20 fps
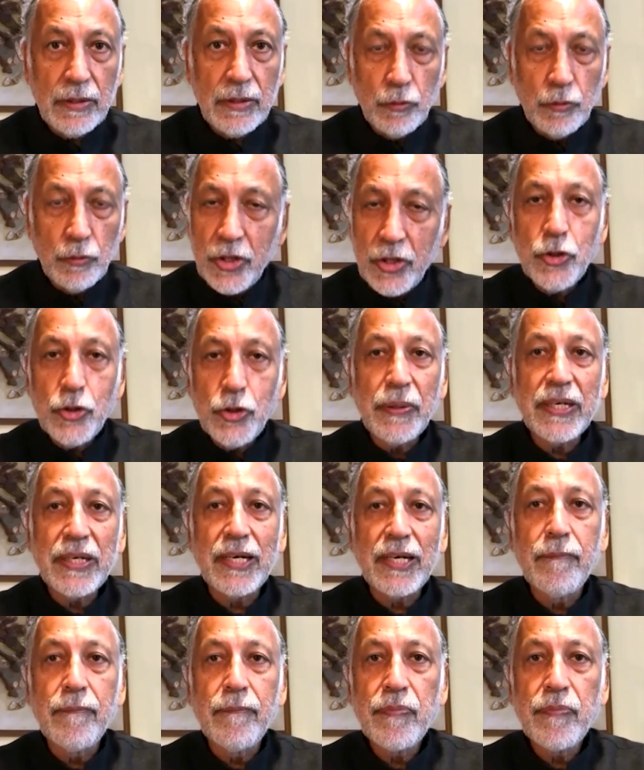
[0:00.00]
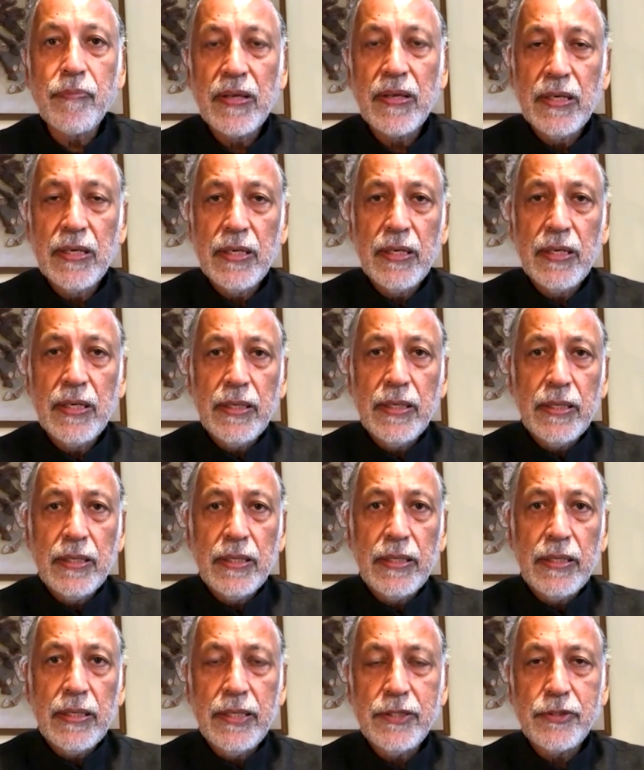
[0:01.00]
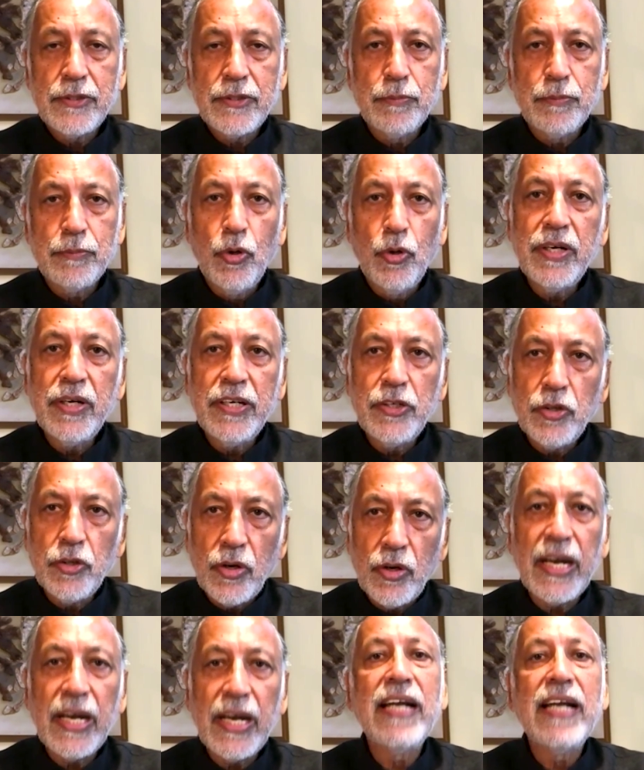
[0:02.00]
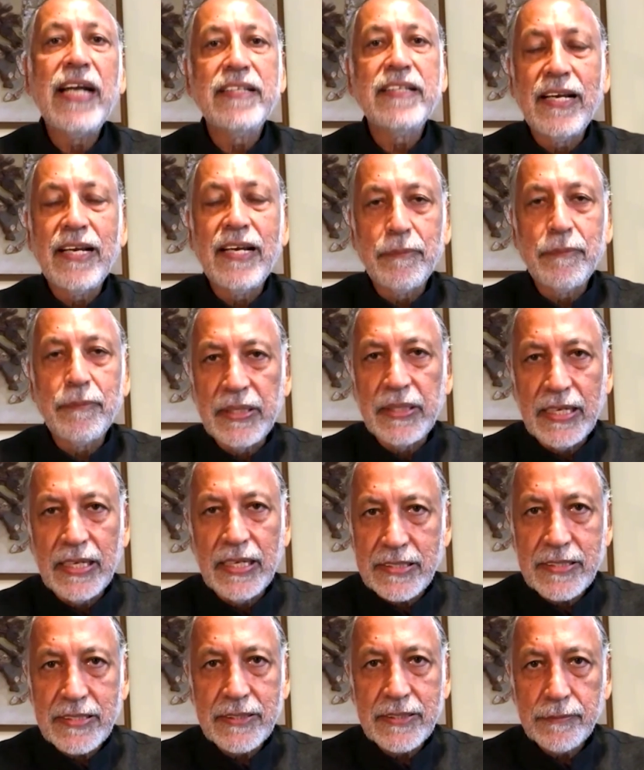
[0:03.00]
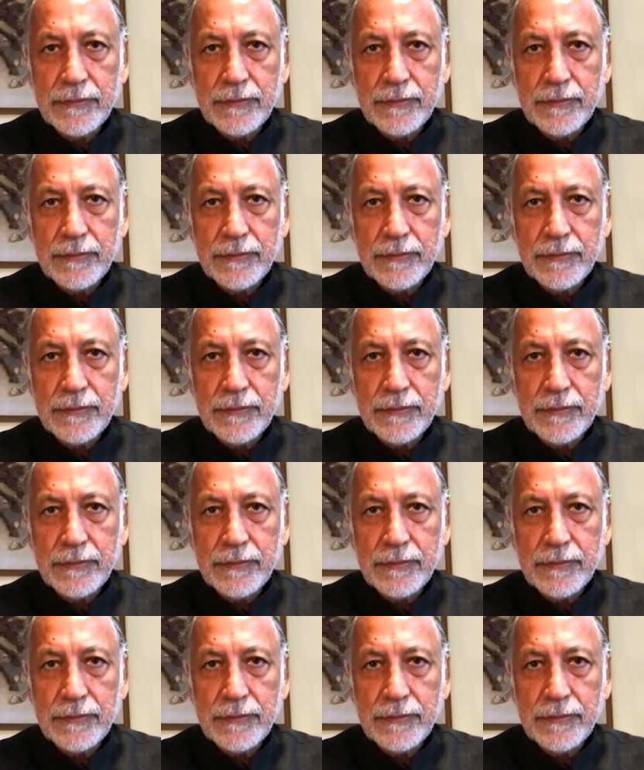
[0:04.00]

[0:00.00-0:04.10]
what you become is more in your hand than anybody else.